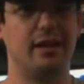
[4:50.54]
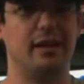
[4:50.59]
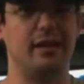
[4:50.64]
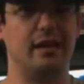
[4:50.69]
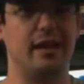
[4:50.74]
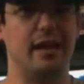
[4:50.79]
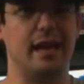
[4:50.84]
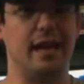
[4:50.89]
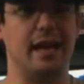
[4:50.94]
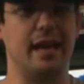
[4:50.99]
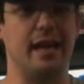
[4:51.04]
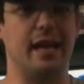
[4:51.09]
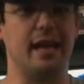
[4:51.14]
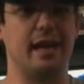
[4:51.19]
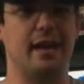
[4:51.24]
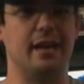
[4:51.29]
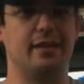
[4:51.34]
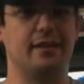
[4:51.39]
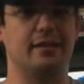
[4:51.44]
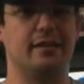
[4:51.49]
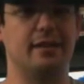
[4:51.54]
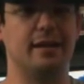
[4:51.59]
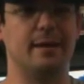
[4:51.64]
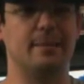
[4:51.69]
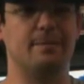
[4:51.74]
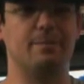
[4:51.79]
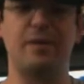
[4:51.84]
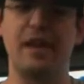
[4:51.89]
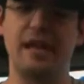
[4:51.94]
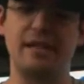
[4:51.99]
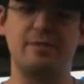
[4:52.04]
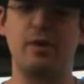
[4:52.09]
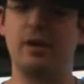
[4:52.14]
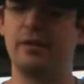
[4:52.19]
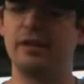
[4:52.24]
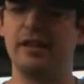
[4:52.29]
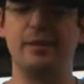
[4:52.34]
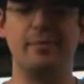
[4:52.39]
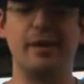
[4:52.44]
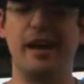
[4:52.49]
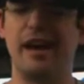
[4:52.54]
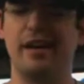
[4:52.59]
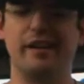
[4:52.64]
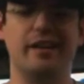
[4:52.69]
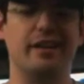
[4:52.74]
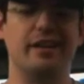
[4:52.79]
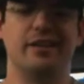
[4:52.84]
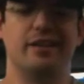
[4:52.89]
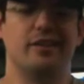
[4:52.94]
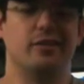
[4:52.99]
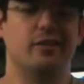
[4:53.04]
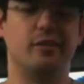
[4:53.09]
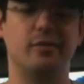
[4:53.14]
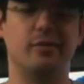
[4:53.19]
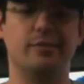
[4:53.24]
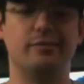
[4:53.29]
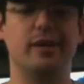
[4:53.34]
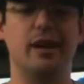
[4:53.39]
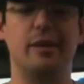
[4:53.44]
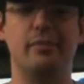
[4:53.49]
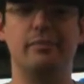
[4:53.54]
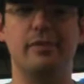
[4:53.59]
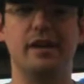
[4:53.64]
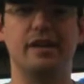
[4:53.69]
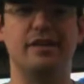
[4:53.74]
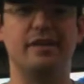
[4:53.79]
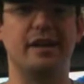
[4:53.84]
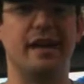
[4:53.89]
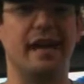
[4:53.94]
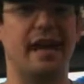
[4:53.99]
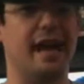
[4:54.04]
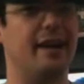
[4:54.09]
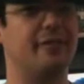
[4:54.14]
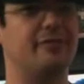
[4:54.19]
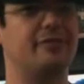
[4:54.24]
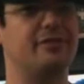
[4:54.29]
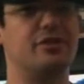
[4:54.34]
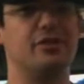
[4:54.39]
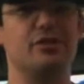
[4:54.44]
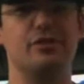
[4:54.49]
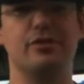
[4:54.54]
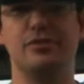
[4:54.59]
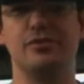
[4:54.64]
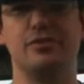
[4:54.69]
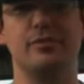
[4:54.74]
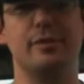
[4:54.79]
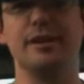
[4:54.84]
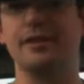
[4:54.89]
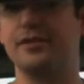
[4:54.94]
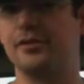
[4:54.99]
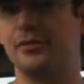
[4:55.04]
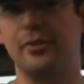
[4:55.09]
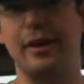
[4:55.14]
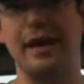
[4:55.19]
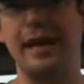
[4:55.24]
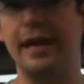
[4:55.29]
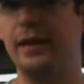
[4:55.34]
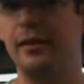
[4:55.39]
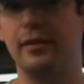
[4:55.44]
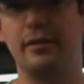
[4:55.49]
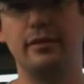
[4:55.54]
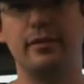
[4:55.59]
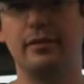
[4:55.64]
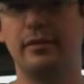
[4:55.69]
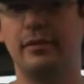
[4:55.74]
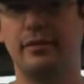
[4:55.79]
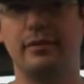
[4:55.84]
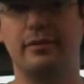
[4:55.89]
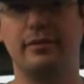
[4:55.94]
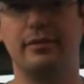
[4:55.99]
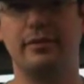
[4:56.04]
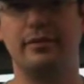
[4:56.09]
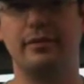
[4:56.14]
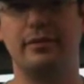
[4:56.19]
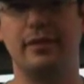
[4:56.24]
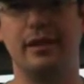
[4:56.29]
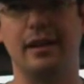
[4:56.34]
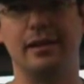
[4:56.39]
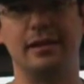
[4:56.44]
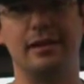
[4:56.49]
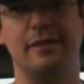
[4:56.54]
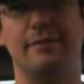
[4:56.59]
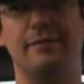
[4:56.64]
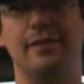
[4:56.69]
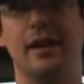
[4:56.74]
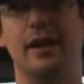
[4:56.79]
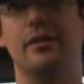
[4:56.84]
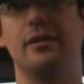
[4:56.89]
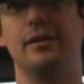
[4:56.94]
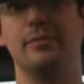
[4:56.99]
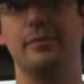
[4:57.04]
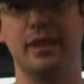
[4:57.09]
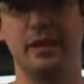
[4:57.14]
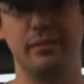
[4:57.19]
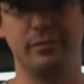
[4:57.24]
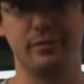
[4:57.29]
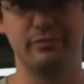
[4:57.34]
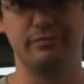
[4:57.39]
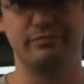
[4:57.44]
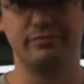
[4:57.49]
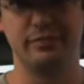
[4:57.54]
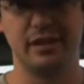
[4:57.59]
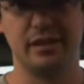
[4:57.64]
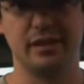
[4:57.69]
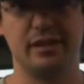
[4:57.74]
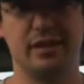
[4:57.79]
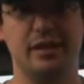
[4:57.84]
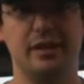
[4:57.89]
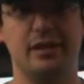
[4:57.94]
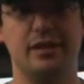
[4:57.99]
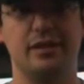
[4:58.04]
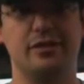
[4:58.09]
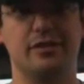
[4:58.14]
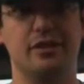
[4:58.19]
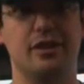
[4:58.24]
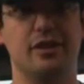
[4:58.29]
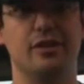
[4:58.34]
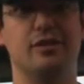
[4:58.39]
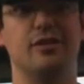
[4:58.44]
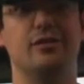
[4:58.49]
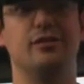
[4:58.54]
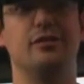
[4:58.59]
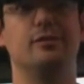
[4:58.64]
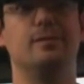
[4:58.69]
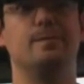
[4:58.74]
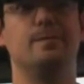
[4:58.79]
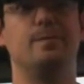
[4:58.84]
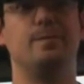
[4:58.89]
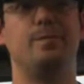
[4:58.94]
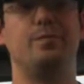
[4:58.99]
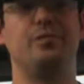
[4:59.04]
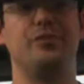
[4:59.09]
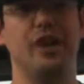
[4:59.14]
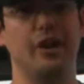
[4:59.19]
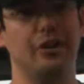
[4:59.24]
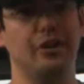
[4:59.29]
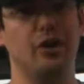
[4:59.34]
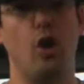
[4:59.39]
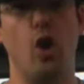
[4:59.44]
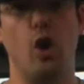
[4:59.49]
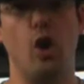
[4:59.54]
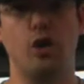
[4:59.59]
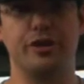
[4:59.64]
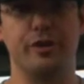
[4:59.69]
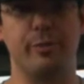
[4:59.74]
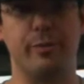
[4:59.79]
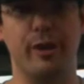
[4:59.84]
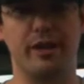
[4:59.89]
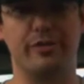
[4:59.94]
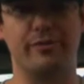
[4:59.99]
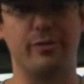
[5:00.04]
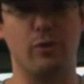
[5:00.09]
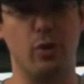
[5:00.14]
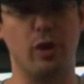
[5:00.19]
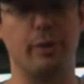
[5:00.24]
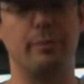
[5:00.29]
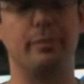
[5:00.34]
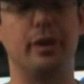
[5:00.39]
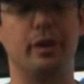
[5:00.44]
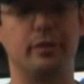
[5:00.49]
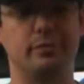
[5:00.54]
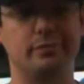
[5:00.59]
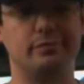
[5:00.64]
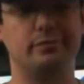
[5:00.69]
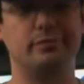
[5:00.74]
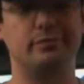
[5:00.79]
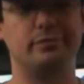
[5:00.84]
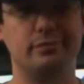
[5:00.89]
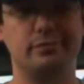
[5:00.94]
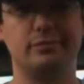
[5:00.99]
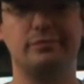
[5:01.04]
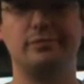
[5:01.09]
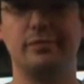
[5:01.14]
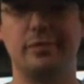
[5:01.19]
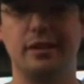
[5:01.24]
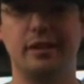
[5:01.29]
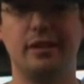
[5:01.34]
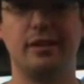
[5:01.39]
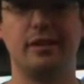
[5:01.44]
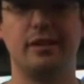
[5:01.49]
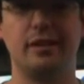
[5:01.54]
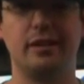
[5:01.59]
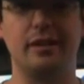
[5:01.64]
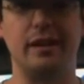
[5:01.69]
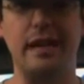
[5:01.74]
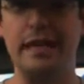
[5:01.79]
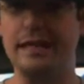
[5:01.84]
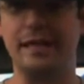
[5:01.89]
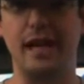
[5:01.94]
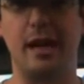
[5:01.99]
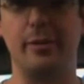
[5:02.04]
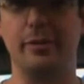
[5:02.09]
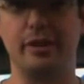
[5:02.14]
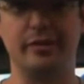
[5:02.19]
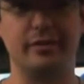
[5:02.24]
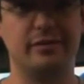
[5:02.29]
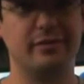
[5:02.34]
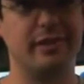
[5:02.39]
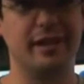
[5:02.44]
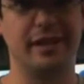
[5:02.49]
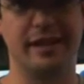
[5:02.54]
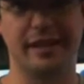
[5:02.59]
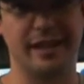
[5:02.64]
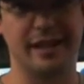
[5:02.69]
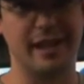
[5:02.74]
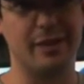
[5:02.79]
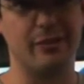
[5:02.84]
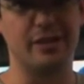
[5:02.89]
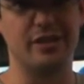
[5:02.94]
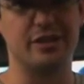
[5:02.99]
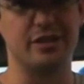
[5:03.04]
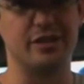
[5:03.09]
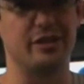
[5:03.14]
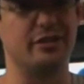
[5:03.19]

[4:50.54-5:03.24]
And that's probably about, a month and a half, 2 months away at the very minimum. So, don't hold your breath for it, but it's coming, and I can't wait to show it to